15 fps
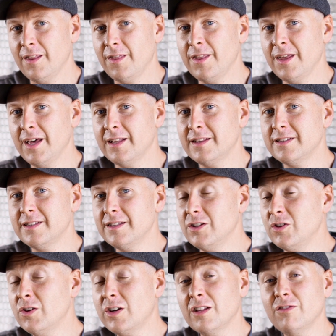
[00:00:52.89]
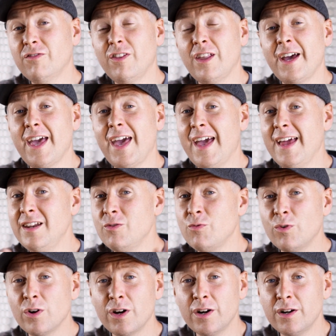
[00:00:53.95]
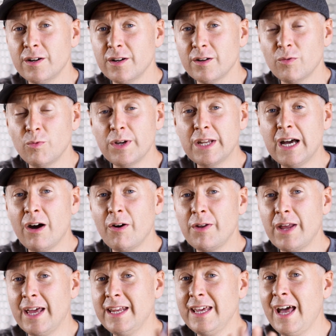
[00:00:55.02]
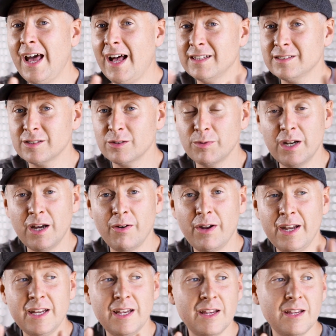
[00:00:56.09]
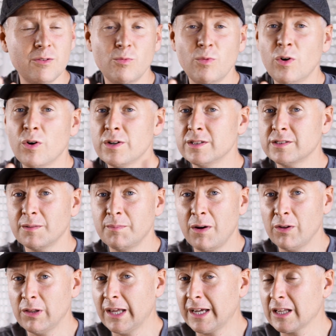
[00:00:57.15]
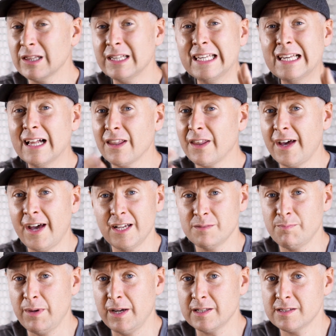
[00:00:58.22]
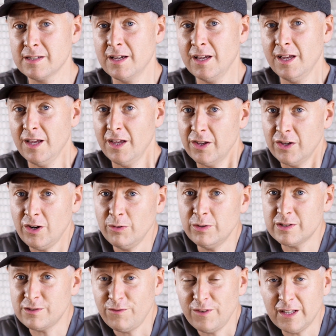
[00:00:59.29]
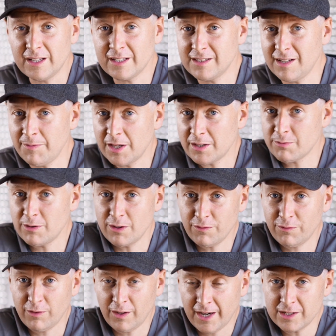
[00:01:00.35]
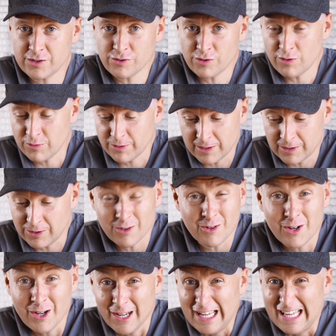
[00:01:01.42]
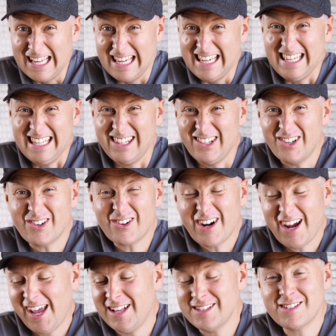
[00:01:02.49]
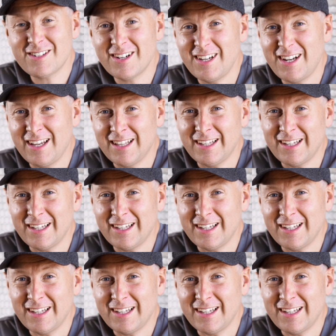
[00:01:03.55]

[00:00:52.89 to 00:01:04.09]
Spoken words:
that you can fly anywhere without any hassle, without any worries about like legal aspects. You know this feeling sometimes when you fly drone and your hands are getting